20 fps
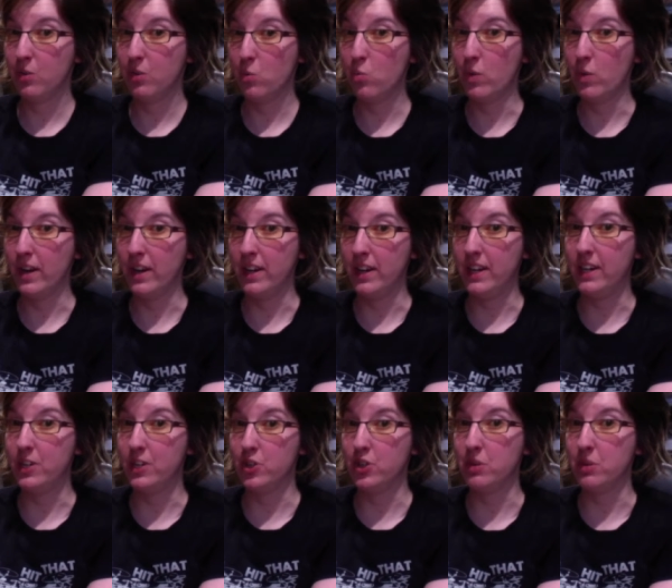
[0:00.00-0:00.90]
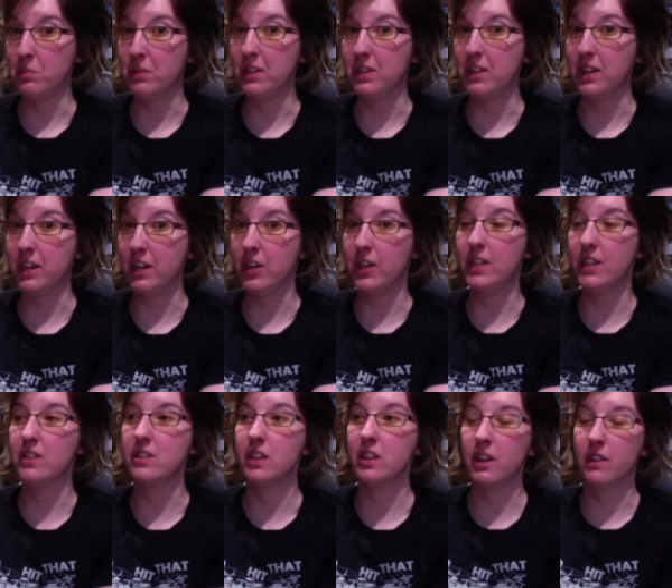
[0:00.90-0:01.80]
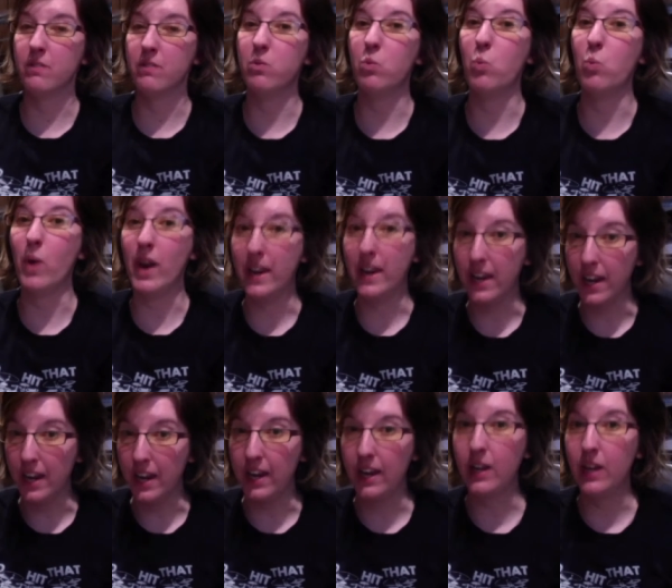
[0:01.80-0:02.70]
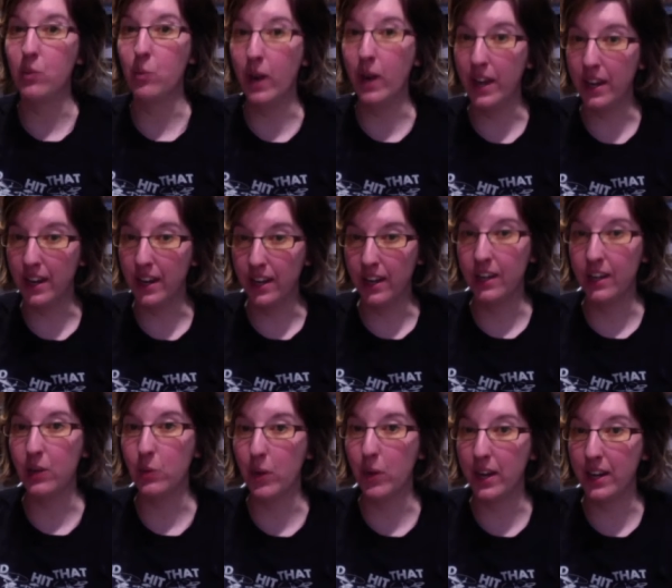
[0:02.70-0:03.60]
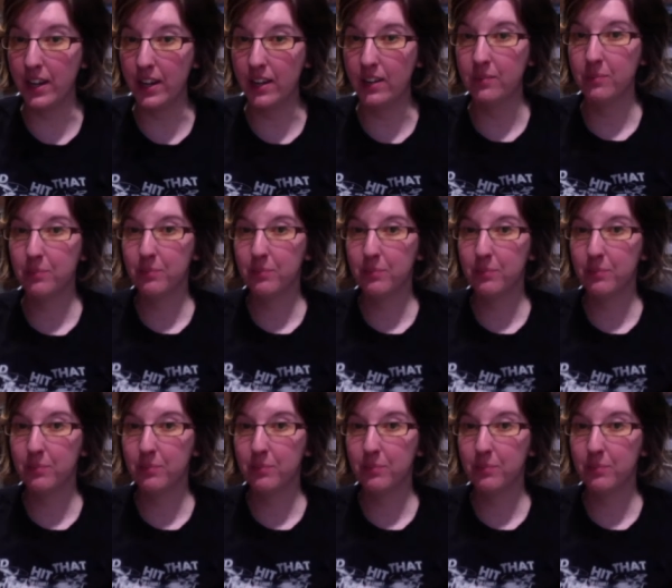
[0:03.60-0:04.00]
when it should be there instead of waiting and waiting and waiting.